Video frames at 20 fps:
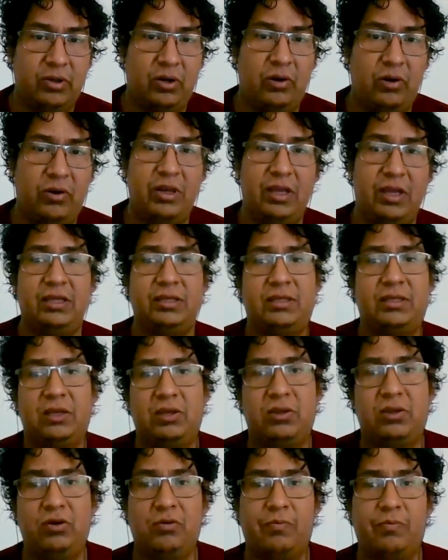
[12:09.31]
or
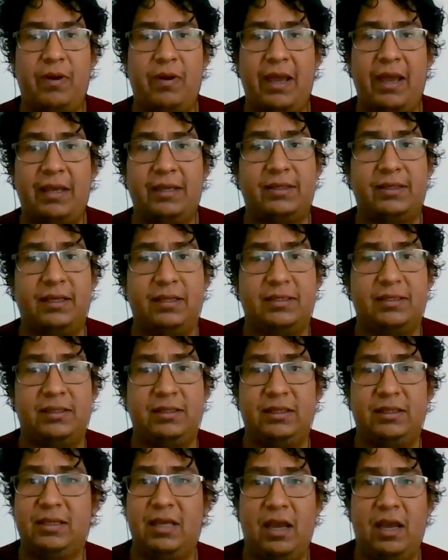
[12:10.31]
insecure places
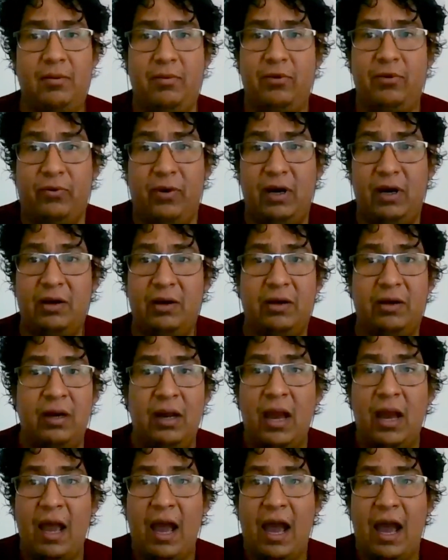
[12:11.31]
is everywhere.